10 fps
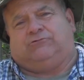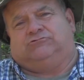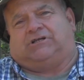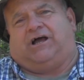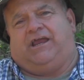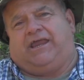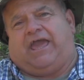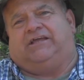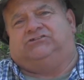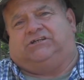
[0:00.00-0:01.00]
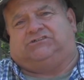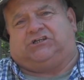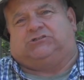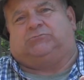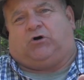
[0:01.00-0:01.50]
outside edge that's
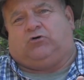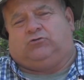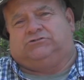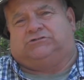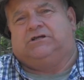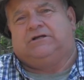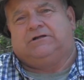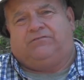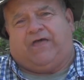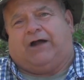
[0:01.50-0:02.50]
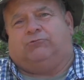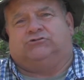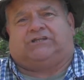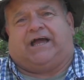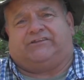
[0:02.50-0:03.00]
exposed, that
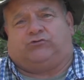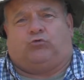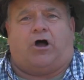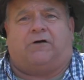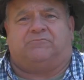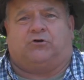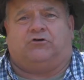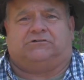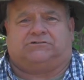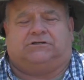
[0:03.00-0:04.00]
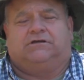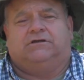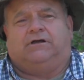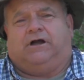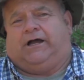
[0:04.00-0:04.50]
will start to rot first.
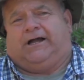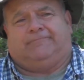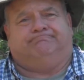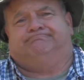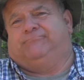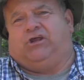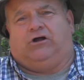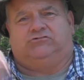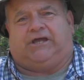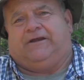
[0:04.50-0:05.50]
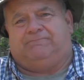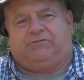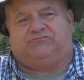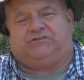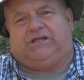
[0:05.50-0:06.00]
Uh, you know, 10,
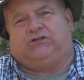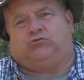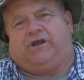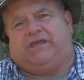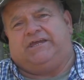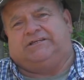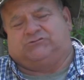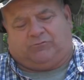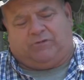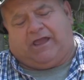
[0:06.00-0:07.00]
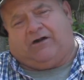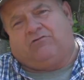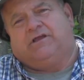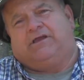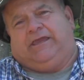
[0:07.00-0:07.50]
15, 20 years from
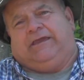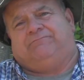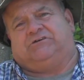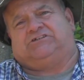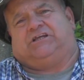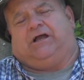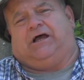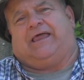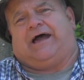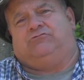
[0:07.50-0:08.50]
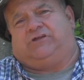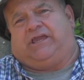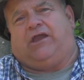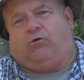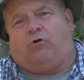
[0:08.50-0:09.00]
now, if it's allowed to
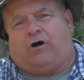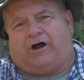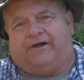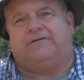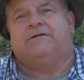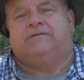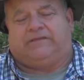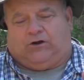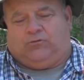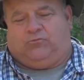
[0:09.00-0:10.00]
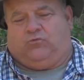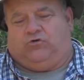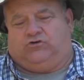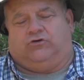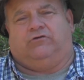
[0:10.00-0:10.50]
get water. Now,
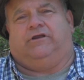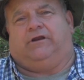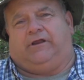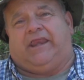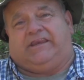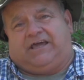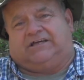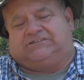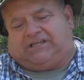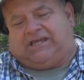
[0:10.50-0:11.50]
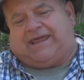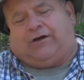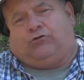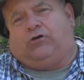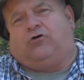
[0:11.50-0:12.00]
during, and it does set
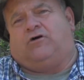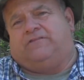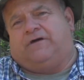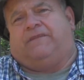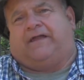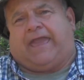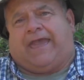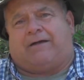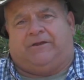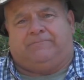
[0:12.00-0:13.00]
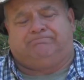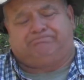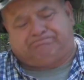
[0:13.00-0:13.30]
down lower than the cabin,